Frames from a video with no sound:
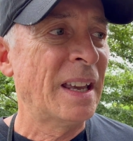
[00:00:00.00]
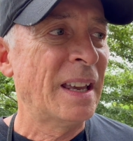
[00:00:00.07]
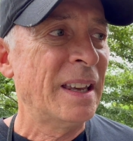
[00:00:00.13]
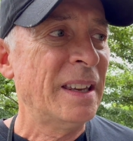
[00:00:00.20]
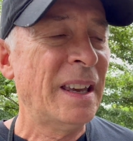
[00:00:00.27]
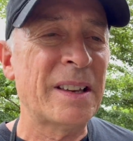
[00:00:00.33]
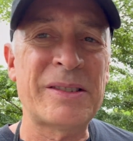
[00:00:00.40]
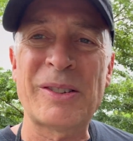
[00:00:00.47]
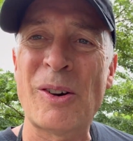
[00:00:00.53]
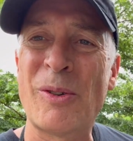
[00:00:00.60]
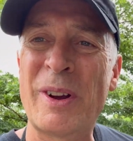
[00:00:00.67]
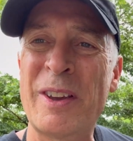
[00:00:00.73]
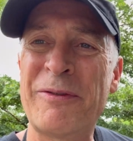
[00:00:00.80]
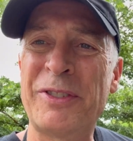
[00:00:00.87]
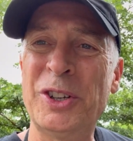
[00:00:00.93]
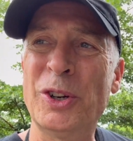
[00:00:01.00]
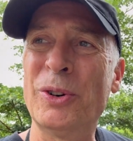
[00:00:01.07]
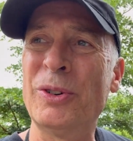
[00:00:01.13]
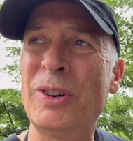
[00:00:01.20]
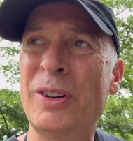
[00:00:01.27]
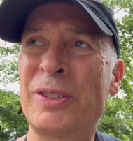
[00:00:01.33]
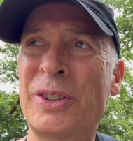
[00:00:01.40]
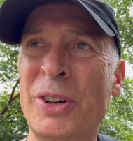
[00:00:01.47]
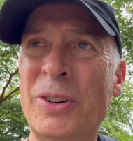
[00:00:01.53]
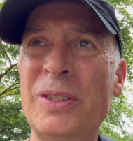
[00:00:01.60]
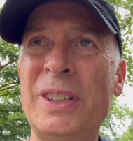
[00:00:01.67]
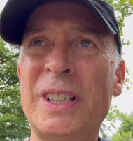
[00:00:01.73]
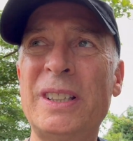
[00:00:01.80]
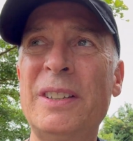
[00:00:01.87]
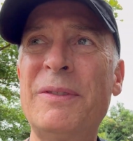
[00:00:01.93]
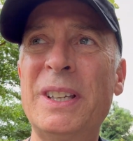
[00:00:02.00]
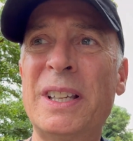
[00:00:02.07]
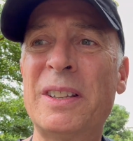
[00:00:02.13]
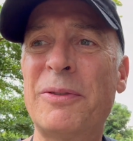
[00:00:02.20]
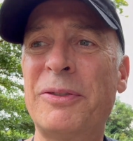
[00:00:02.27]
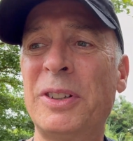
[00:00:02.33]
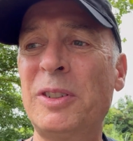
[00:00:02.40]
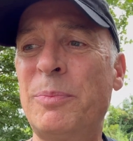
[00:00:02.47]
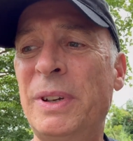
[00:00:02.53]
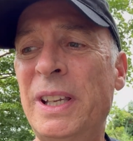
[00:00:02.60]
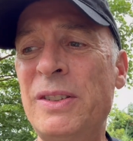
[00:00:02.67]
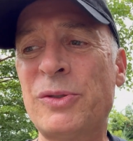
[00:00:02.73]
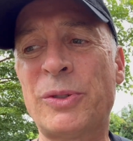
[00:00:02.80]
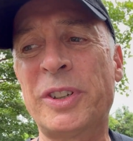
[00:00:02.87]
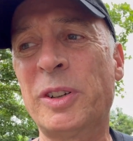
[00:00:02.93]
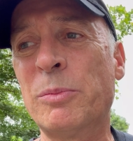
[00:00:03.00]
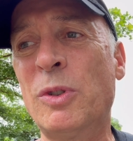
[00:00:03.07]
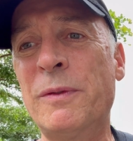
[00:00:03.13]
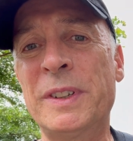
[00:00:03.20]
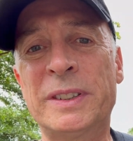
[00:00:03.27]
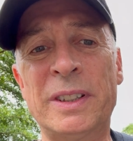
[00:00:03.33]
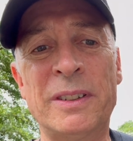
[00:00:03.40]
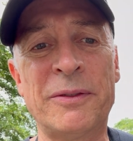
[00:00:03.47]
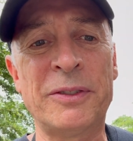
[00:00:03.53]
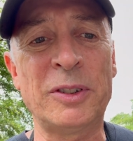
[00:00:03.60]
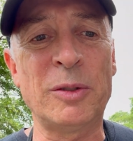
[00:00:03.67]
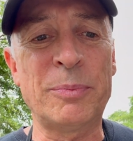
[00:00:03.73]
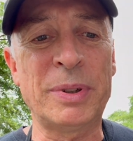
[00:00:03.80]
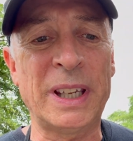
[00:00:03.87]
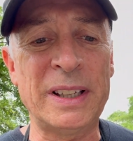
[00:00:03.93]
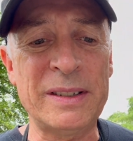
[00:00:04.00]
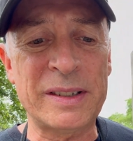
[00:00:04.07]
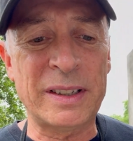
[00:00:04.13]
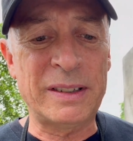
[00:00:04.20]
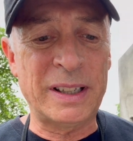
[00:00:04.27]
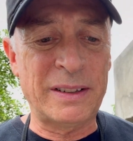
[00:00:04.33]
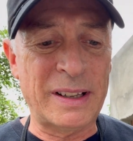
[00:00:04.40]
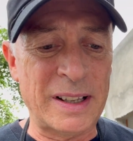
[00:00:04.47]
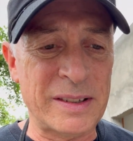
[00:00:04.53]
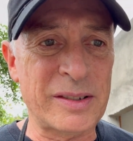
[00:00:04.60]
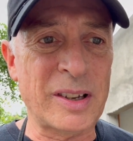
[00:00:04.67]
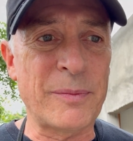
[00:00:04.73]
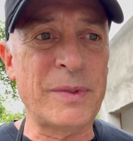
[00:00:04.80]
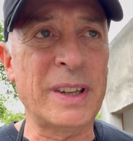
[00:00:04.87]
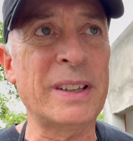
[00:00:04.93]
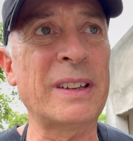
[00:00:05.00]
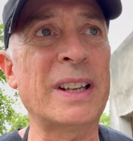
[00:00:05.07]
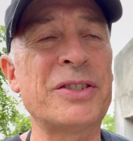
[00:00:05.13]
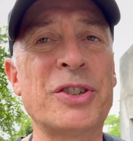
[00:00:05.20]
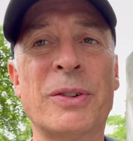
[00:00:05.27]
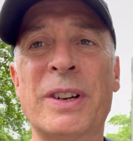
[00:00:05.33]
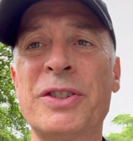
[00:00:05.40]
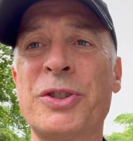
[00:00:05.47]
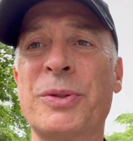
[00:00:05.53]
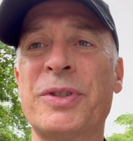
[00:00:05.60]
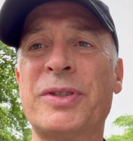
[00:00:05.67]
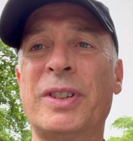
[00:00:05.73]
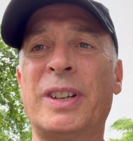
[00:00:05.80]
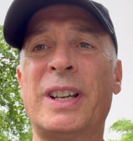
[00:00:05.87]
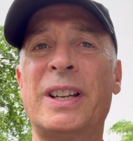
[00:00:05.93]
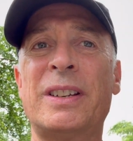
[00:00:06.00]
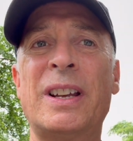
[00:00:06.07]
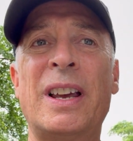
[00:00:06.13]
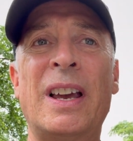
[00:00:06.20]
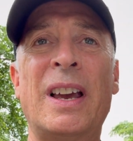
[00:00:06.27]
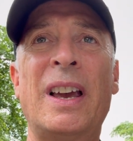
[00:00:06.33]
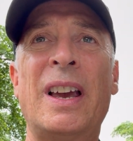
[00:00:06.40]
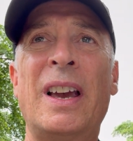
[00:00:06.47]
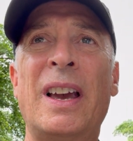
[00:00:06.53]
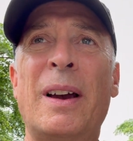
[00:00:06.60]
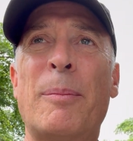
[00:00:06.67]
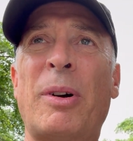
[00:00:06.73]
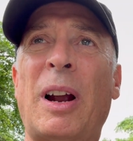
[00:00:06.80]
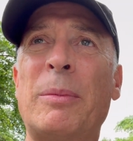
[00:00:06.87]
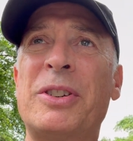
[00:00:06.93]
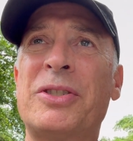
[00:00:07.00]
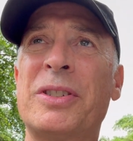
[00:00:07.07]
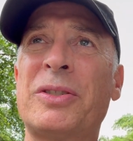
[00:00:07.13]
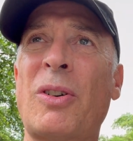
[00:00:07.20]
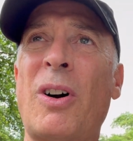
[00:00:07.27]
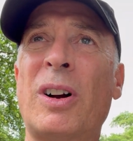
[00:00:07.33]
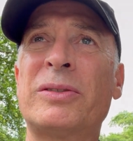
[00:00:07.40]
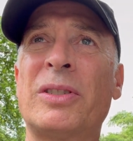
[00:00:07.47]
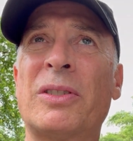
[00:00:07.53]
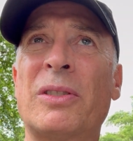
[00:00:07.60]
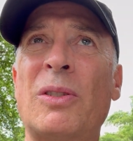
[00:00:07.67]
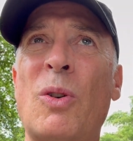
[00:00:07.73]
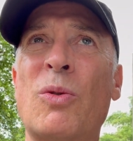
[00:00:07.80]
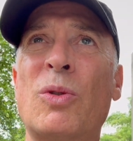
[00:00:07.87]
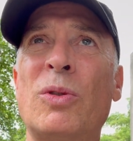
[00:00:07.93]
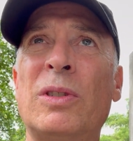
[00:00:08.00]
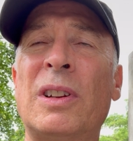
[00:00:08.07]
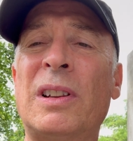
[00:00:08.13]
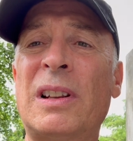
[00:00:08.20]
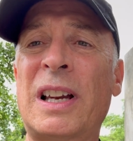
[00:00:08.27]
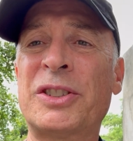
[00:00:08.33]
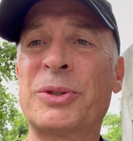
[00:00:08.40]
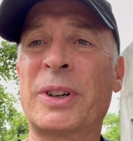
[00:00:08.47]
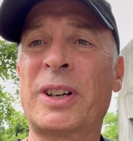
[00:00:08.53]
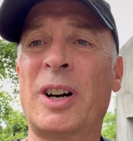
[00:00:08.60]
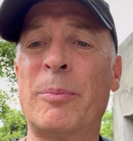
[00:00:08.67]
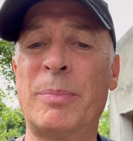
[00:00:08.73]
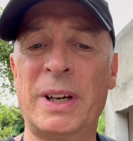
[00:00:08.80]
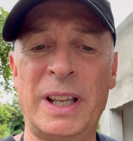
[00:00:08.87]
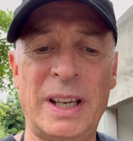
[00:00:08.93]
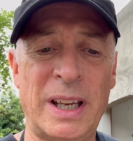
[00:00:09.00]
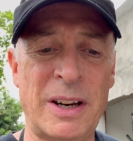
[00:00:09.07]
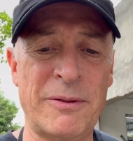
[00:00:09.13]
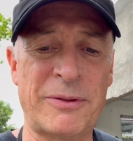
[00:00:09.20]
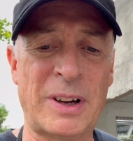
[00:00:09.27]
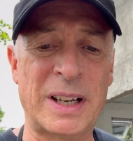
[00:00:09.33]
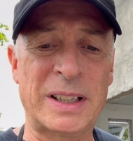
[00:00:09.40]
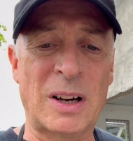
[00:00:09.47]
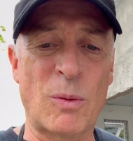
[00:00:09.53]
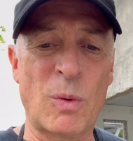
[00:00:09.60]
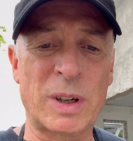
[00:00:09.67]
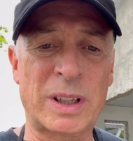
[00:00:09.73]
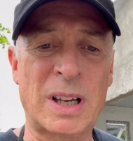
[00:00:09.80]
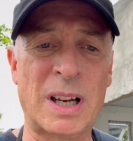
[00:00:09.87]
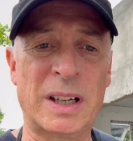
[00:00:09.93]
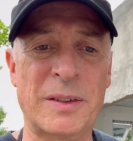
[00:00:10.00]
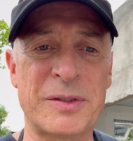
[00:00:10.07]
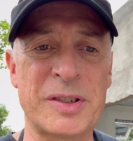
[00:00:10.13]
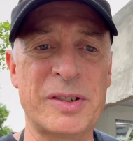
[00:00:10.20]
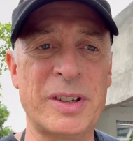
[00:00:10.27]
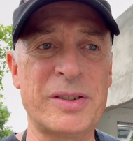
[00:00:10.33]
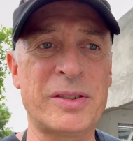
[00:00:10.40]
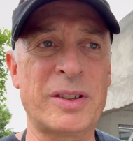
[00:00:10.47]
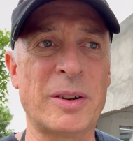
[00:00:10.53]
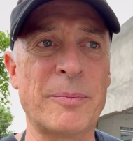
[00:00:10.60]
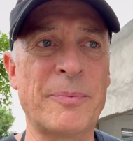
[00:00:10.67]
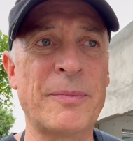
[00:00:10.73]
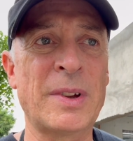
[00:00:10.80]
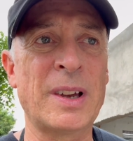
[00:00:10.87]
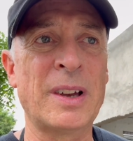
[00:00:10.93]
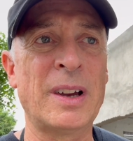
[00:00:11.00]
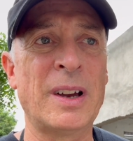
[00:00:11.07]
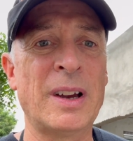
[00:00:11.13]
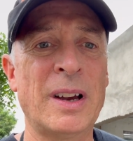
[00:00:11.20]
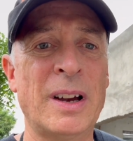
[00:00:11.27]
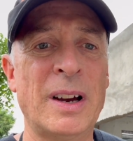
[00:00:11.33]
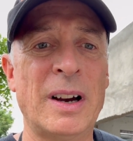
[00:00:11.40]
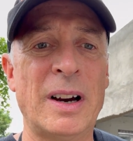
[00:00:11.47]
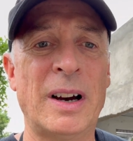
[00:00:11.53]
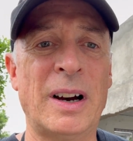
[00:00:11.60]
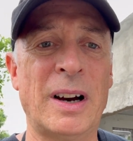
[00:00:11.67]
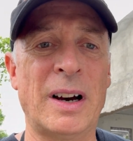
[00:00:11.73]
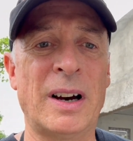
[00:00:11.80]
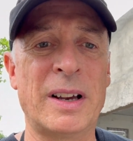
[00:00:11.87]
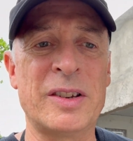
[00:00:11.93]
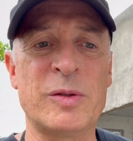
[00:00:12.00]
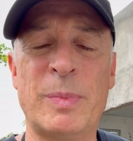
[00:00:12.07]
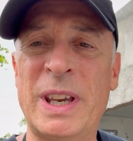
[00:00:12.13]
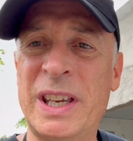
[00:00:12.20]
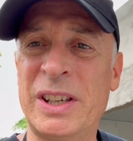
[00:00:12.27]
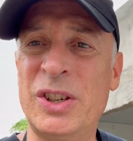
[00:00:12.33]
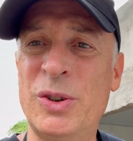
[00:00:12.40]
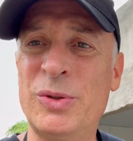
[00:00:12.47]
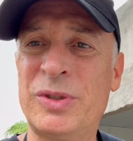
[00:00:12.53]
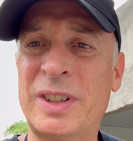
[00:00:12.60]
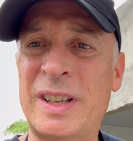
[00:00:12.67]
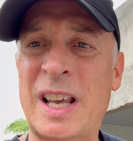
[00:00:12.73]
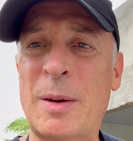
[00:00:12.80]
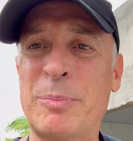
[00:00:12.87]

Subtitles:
yeah, so if you're currently living in the Philippines, or you're moving to the Philippines, and that's something that you're interested in, probably should talk to the local electric company and find out what kind of system is being used in that